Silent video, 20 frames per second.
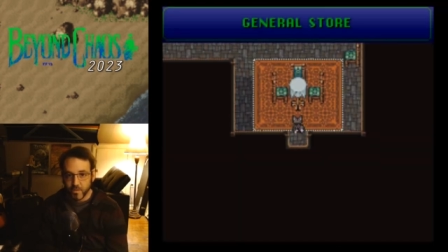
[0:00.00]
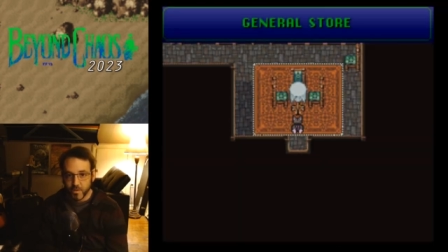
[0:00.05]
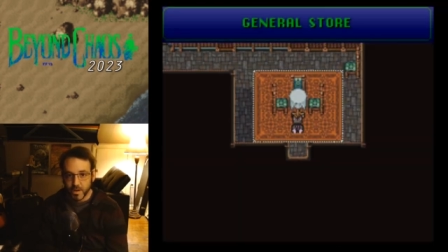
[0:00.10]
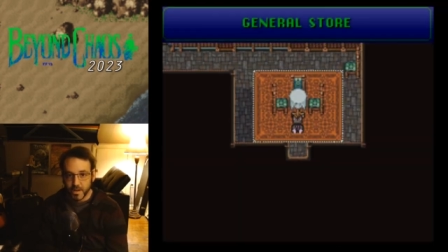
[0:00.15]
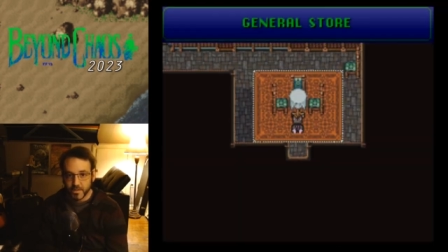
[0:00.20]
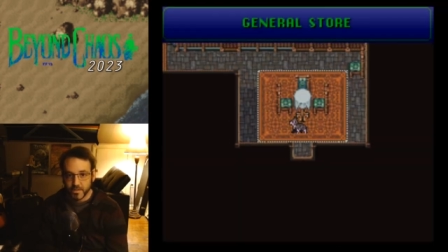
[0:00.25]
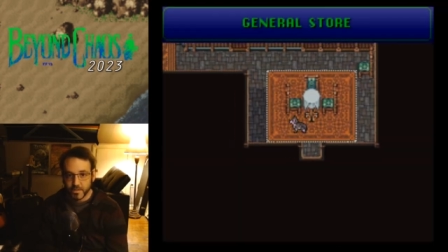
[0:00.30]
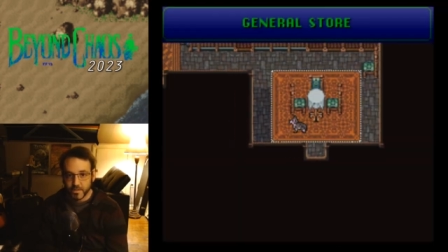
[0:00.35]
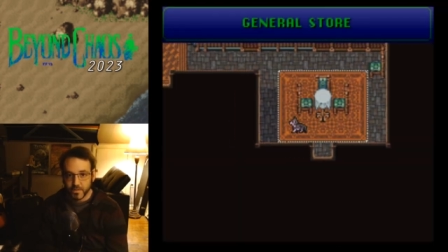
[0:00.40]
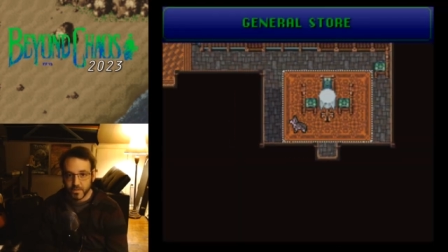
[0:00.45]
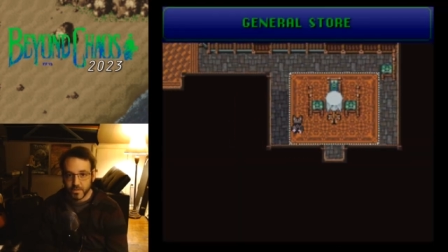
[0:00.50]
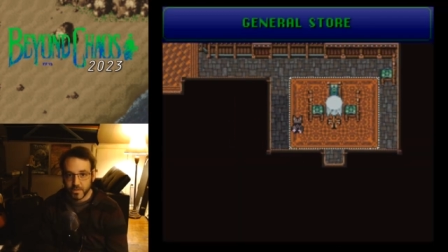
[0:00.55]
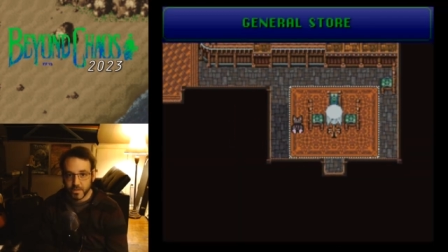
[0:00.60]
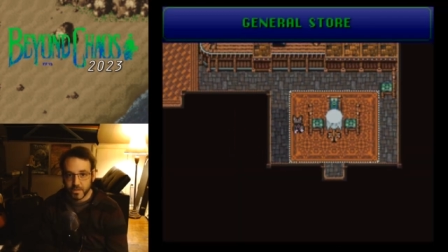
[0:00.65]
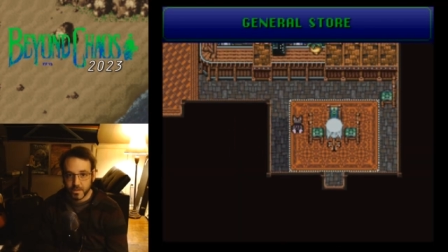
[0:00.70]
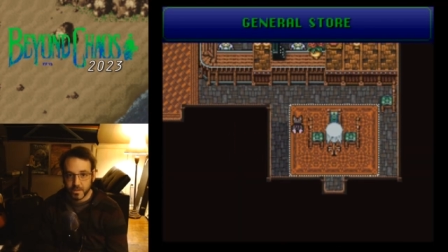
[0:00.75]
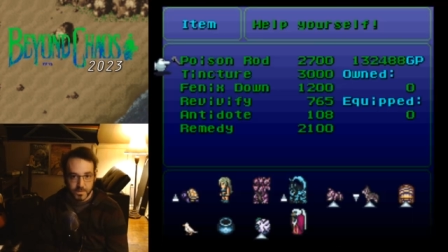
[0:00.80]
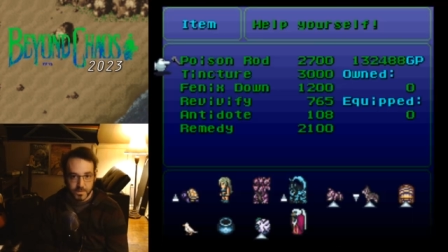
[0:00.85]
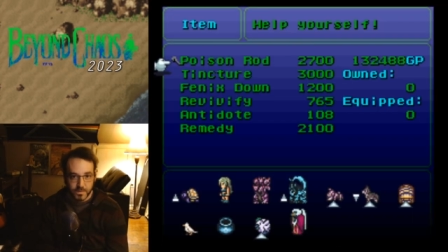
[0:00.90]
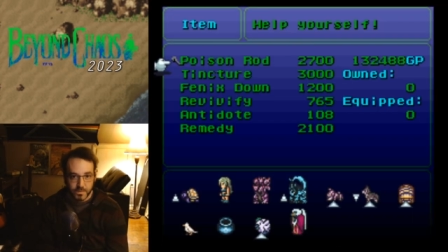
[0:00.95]

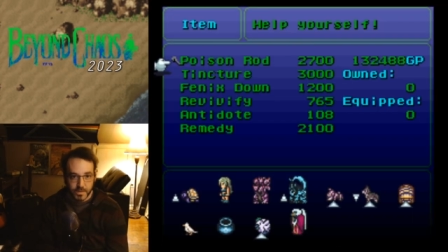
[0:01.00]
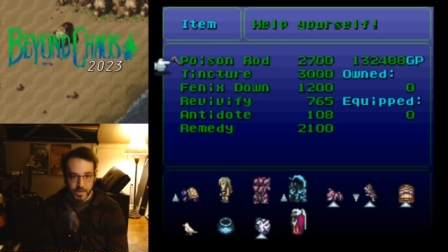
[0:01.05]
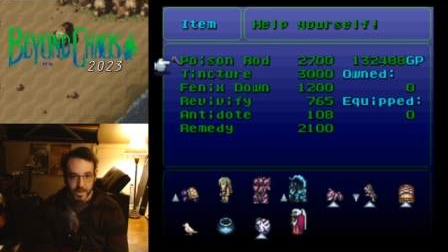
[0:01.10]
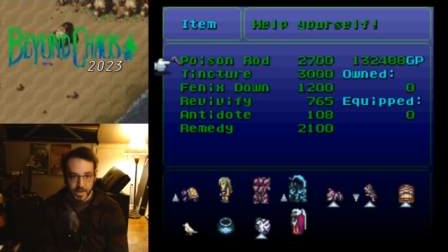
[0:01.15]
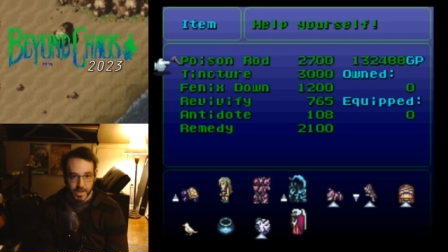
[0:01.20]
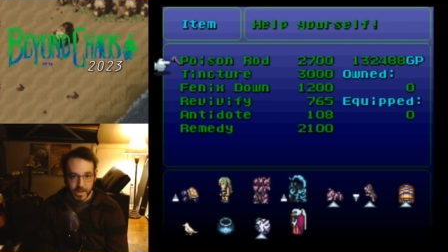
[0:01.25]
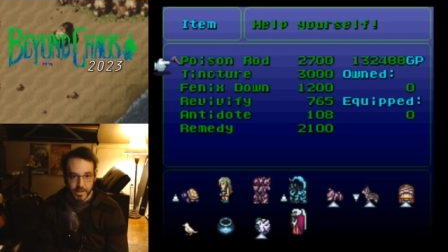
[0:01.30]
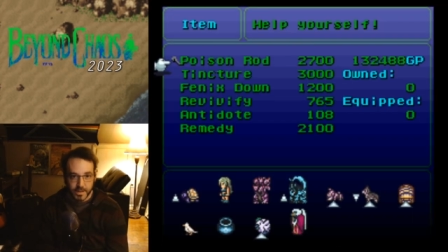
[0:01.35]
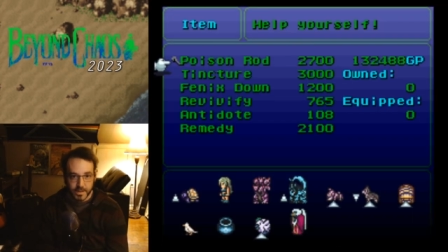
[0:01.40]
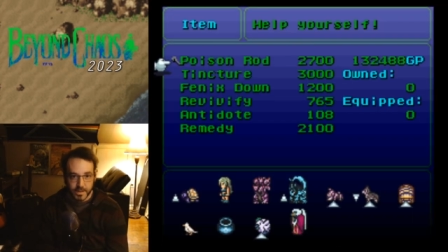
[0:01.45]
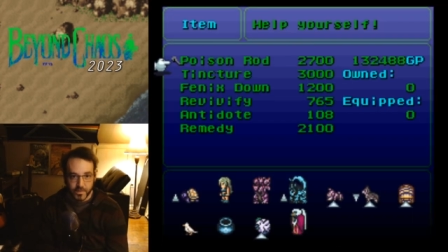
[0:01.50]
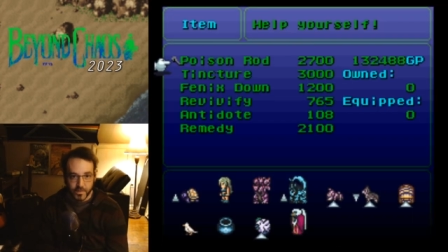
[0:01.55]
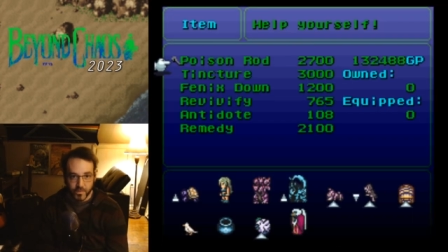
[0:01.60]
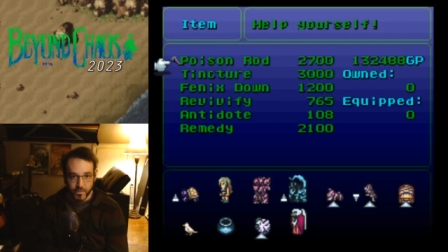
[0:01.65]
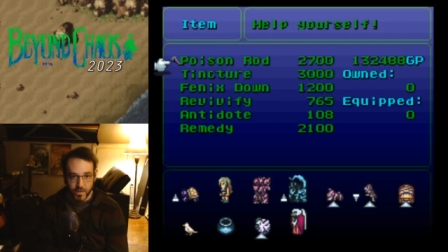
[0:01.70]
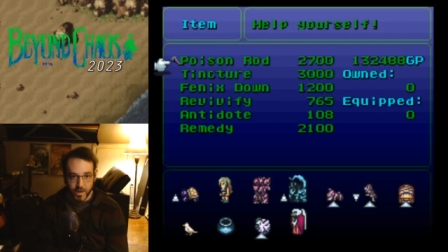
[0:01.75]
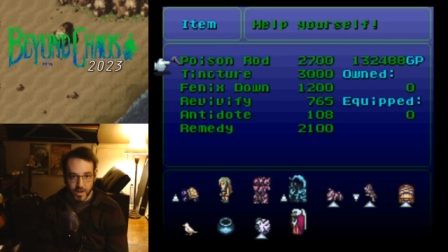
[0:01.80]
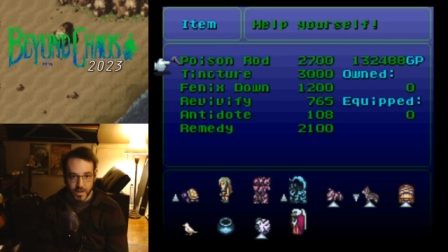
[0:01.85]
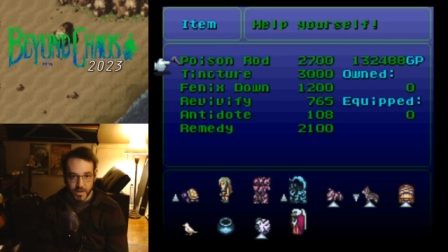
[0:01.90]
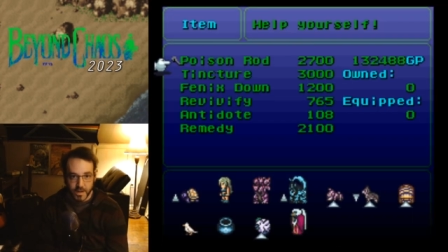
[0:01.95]
rest. Don't need any of this
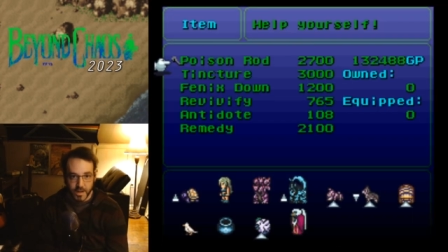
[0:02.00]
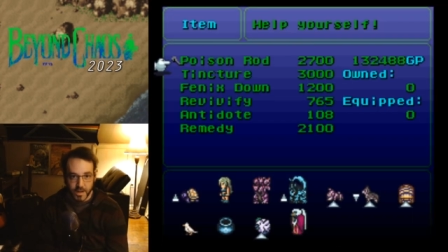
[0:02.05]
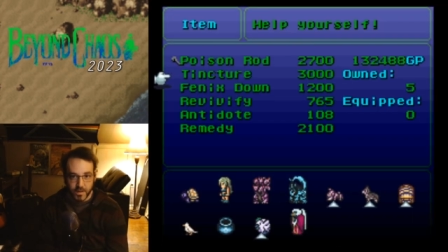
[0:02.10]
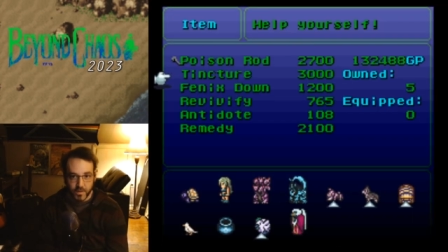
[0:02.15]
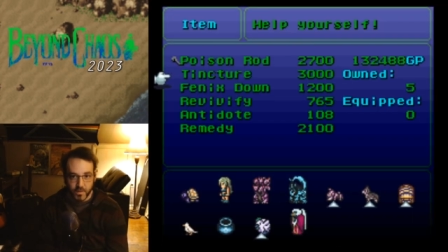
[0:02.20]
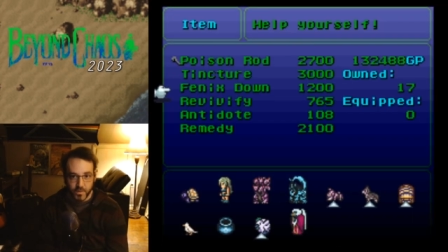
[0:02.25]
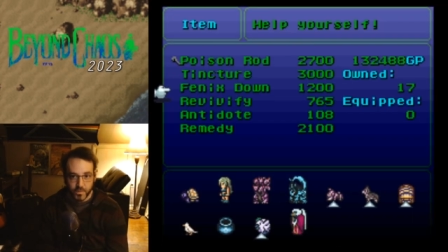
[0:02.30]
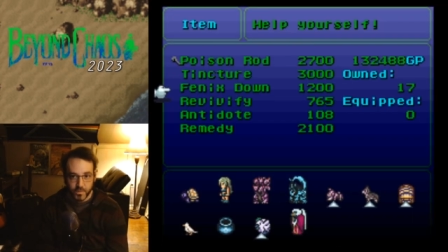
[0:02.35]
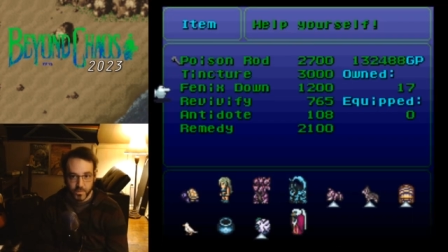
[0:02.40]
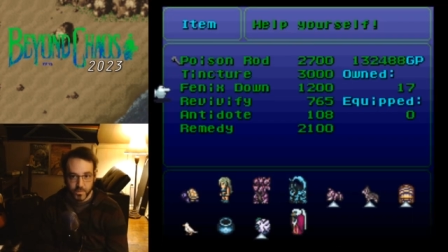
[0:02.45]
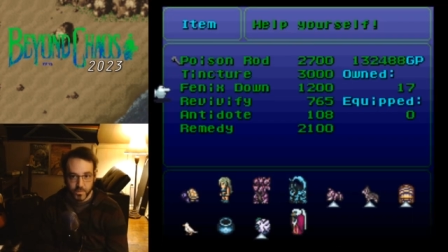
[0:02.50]
right now.